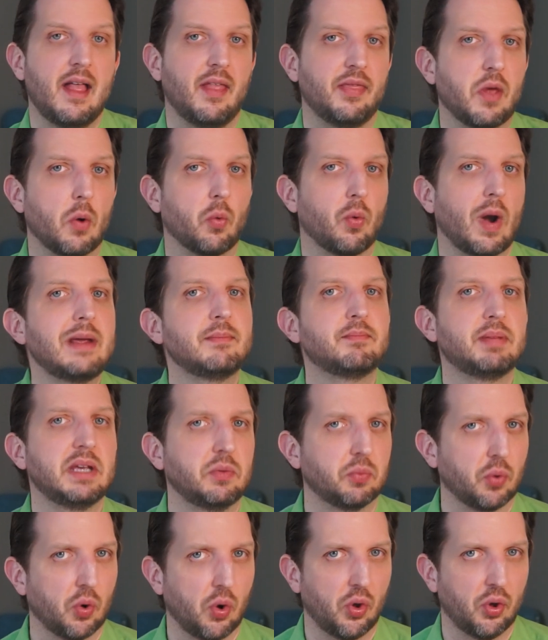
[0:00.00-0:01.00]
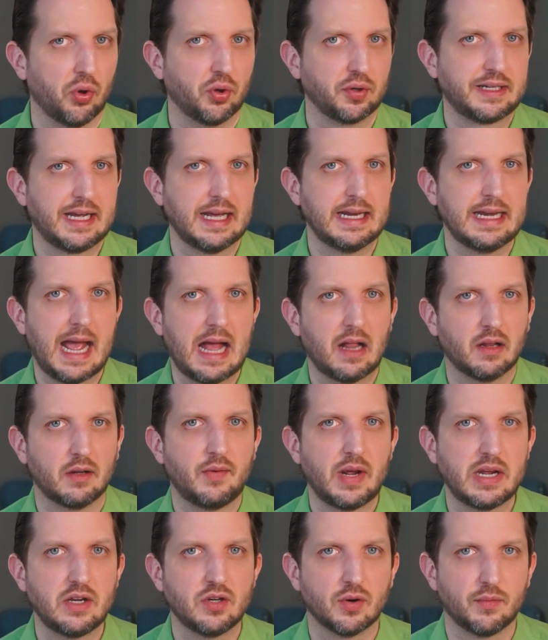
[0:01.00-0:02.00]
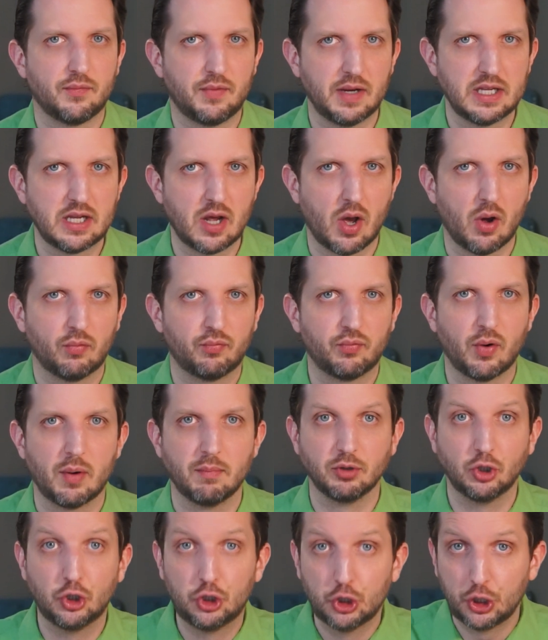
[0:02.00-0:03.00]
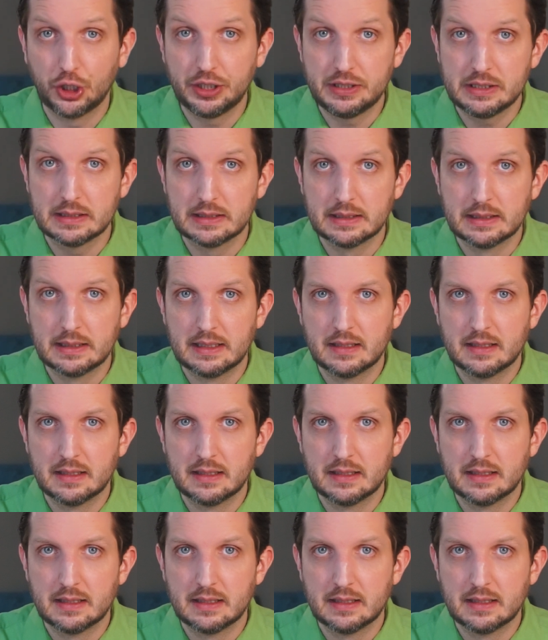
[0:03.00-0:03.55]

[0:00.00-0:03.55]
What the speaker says: the right B-roll can elevate your video from good